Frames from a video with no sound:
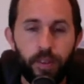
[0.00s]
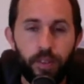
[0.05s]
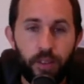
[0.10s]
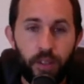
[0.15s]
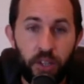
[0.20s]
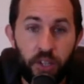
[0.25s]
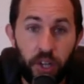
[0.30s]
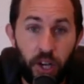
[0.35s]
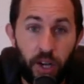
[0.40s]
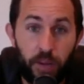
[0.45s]

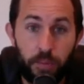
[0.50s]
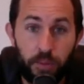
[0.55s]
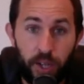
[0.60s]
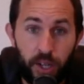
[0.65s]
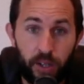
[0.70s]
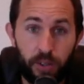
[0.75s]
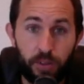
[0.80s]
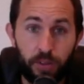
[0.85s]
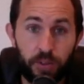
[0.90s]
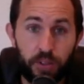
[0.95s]
The top
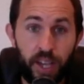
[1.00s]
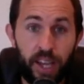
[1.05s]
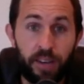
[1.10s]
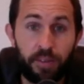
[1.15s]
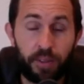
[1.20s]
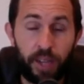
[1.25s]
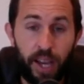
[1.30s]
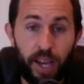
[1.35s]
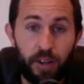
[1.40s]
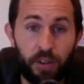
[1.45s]
dogs
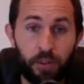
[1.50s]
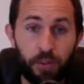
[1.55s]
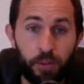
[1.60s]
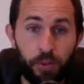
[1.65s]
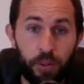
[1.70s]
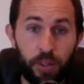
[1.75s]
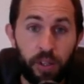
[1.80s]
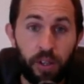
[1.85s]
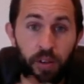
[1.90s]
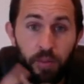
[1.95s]
have
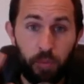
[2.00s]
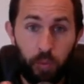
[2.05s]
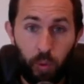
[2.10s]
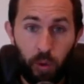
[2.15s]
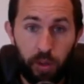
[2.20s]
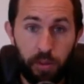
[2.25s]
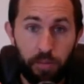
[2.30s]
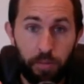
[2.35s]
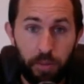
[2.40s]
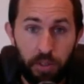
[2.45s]
category of
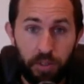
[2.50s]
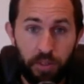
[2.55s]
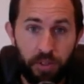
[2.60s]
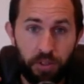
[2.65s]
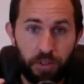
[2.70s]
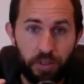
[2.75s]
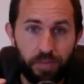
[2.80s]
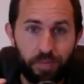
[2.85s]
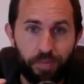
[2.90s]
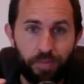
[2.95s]
one
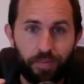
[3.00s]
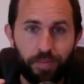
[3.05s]
business.